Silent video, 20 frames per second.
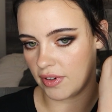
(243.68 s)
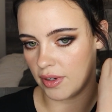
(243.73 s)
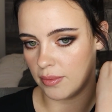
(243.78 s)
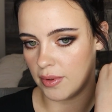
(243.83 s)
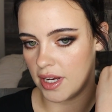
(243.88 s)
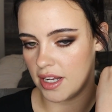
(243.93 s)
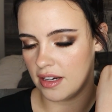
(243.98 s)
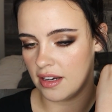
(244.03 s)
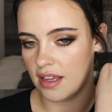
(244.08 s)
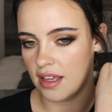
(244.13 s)
for
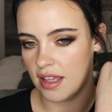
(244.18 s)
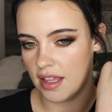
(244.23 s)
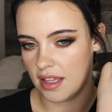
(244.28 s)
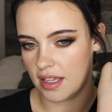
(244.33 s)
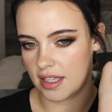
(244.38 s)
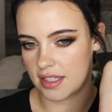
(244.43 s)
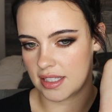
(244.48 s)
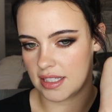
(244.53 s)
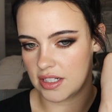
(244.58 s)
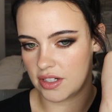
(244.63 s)
one,
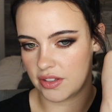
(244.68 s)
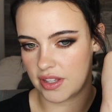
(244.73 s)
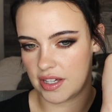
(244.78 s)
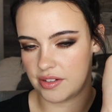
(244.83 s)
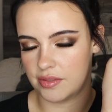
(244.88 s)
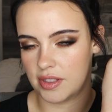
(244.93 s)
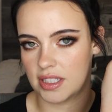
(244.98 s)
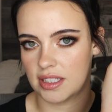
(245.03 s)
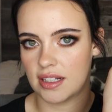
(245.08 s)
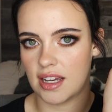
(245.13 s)
because I know
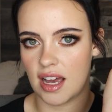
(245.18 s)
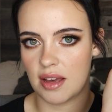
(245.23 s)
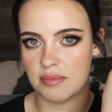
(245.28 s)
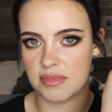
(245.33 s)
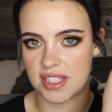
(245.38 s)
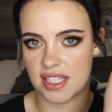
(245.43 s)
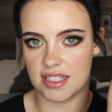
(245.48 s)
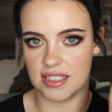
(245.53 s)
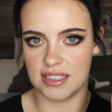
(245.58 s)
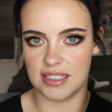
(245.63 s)
that one
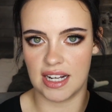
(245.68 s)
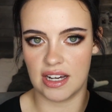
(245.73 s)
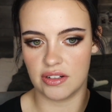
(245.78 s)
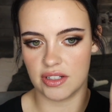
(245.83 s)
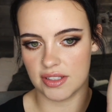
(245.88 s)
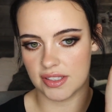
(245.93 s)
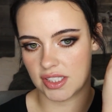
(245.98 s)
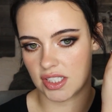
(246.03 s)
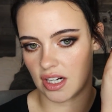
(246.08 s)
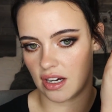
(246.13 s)
comes in and
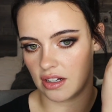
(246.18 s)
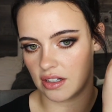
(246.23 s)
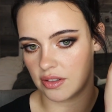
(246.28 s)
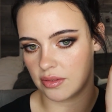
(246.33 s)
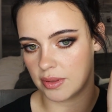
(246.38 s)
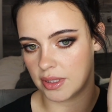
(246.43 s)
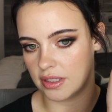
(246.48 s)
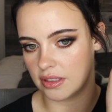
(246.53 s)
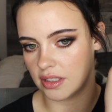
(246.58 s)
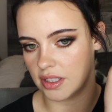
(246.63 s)
out of
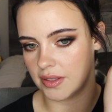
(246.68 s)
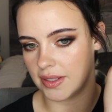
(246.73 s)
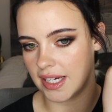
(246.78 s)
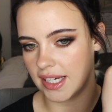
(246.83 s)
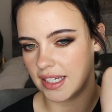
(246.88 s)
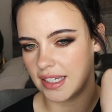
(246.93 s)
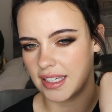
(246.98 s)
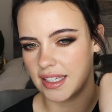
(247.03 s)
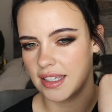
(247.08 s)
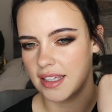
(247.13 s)
stock real
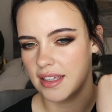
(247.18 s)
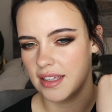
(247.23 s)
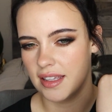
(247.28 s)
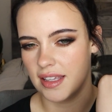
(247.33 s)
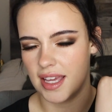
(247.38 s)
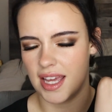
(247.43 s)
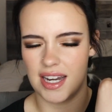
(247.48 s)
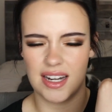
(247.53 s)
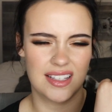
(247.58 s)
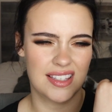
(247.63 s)
quick.
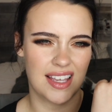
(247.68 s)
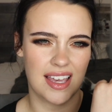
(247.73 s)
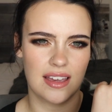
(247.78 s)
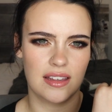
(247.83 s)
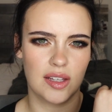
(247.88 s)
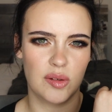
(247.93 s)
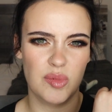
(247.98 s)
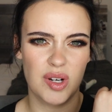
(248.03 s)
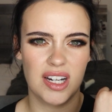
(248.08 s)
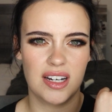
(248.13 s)
And it's
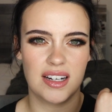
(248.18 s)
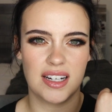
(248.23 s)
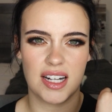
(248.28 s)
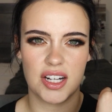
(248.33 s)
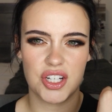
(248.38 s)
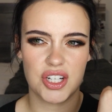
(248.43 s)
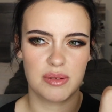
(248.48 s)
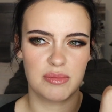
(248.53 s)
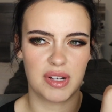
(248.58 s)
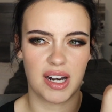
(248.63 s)
like limited
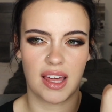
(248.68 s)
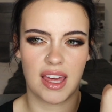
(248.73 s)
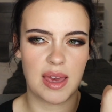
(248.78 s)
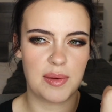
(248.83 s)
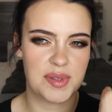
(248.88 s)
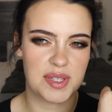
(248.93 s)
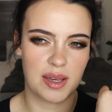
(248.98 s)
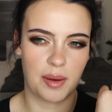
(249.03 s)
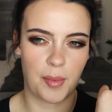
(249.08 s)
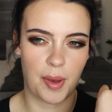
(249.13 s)
edition, but it
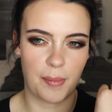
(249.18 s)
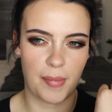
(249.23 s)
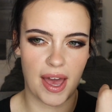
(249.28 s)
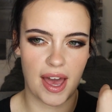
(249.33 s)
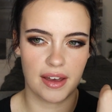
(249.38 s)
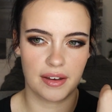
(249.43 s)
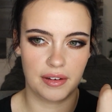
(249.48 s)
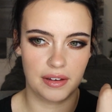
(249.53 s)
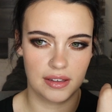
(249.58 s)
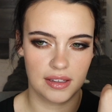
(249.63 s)
keeps coming
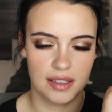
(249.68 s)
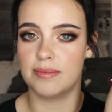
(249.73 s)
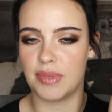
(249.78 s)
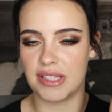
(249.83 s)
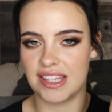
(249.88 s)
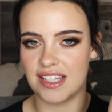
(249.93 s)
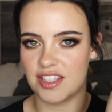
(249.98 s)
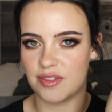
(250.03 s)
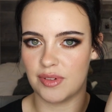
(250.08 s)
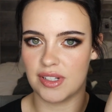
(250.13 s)
back.
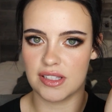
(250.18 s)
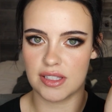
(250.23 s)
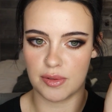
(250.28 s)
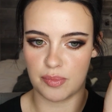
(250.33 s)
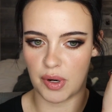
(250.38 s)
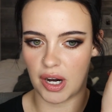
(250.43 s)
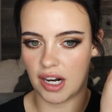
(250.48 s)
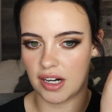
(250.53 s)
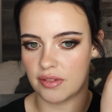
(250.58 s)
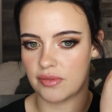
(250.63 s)
But this one's
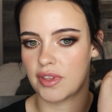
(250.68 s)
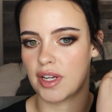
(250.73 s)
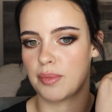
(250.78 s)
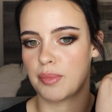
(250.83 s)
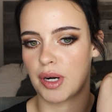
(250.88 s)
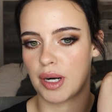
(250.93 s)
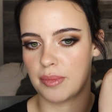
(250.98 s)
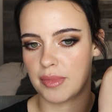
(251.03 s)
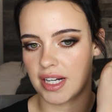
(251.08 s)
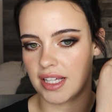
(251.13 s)
a part of their
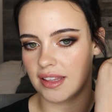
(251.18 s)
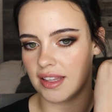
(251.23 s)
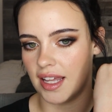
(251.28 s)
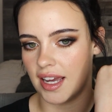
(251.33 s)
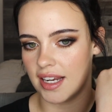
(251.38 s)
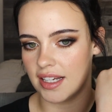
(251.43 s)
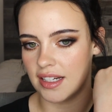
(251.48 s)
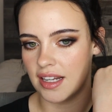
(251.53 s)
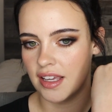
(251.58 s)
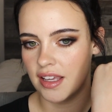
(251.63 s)
permanent
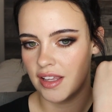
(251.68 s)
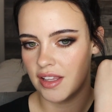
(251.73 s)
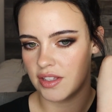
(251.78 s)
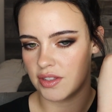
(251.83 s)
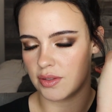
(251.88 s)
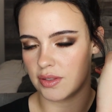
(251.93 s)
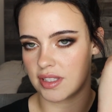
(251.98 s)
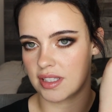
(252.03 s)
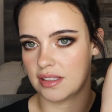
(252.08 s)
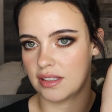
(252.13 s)
line,
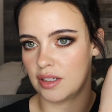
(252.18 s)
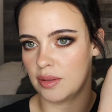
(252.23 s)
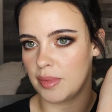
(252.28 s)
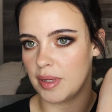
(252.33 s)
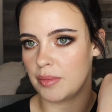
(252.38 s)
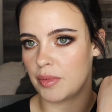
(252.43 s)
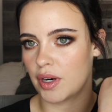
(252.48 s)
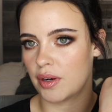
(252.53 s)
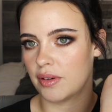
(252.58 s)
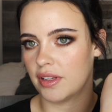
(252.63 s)
so it's a little
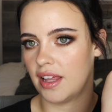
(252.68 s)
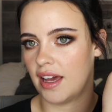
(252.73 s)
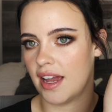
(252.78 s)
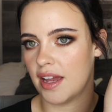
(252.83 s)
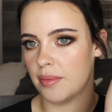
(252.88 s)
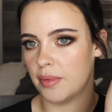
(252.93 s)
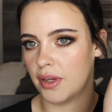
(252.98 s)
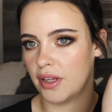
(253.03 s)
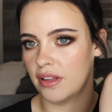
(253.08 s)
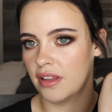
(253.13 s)
bit more
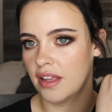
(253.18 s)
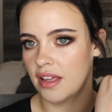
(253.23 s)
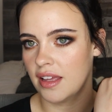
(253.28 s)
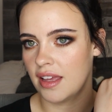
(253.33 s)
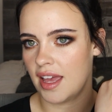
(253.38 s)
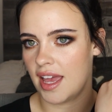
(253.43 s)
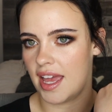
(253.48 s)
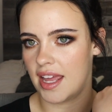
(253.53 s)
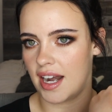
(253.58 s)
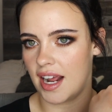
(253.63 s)
reliable.
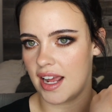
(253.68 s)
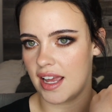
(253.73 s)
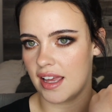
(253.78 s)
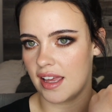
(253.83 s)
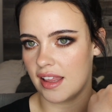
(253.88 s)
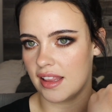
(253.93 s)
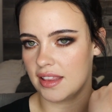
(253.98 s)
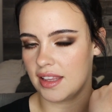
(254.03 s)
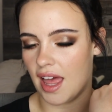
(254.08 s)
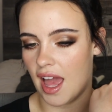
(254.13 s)
And
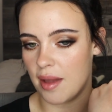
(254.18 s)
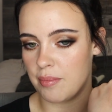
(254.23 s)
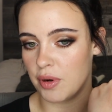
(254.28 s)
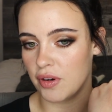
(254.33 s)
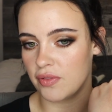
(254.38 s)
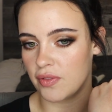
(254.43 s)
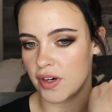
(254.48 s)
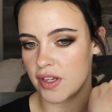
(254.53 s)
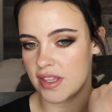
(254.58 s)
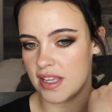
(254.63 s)
I, I
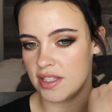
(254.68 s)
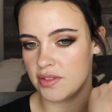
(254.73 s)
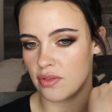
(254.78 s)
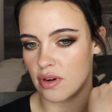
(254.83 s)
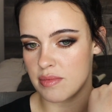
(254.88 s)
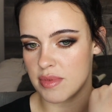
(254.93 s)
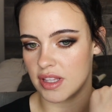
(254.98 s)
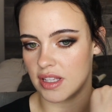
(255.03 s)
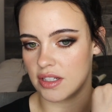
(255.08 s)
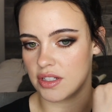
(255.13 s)
prefer this
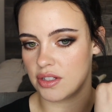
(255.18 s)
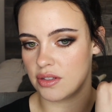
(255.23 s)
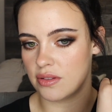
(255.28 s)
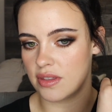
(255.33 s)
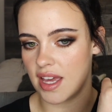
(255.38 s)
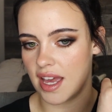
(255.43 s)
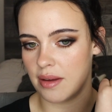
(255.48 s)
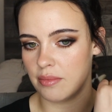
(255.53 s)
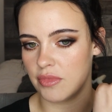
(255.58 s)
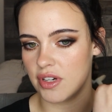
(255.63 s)
formula to
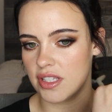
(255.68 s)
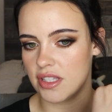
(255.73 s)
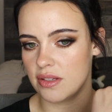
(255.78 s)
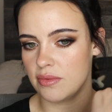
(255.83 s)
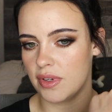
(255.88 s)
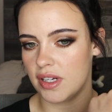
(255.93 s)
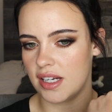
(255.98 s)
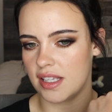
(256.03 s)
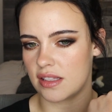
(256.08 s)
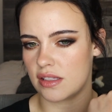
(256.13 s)
the
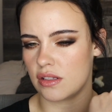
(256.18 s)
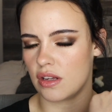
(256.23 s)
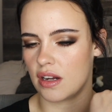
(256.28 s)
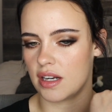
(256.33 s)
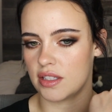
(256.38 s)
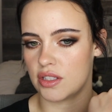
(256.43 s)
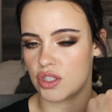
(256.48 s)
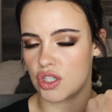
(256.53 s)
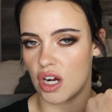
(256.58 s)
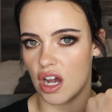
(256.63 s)
Amrezy one. It's
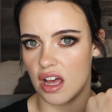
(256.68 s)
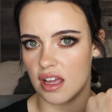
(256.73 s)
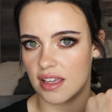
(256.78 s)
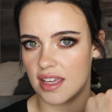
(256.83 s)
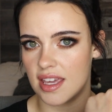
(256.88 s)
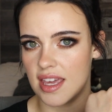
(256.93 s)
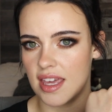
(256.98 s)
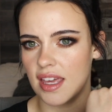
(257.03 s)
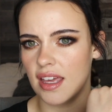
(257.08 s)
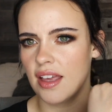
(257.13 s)
not as
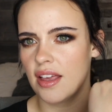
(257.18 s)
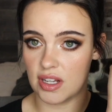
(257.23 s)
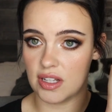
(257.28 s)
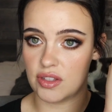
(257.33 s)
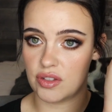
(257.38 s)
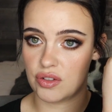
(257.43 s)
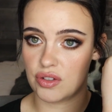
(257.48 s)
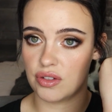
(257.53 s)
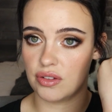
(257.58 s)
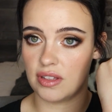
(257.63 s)
chalky.
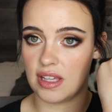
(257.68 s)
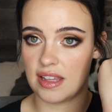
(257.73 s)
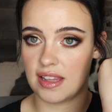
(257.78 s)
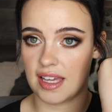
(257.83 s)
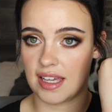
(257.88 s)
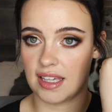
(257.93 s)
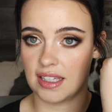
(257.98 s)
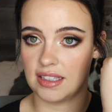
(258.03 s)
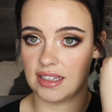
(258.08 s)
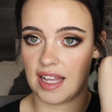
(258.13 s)
It's truly
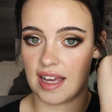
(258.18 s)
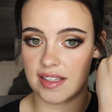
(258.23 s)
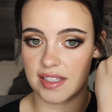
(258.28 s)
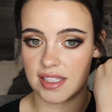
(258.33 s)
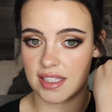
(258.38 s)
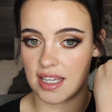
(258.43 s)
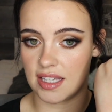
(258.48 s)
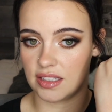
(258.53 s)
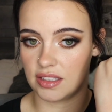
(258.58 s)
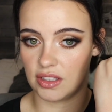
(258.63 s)
like a
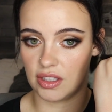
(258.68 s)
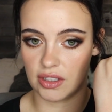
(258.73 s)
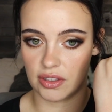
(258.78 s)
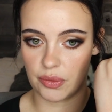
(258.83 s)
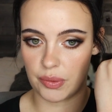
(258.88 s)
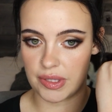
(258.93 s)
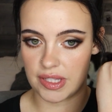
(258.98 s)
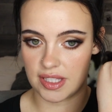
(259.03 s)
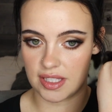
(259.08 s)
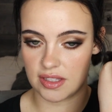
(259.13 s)
glass skin
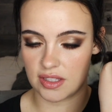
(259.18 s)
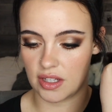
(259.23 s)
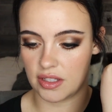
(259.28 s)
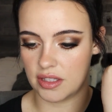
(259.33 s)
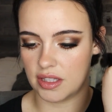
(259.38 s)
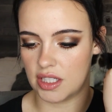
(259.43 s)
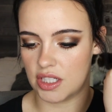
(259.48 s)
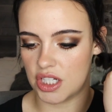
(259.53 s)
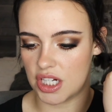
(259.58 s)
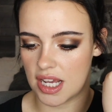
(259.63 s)
look once it's
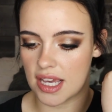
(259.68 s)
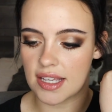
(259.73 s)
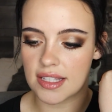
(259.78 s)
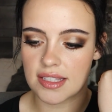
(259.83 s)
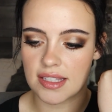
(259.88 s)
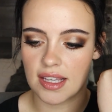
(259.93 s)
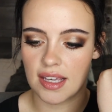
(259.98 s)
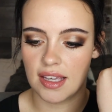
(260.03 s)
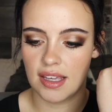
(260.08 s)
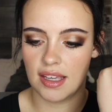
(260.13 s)
on the
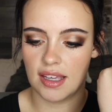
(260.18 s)
cheeks.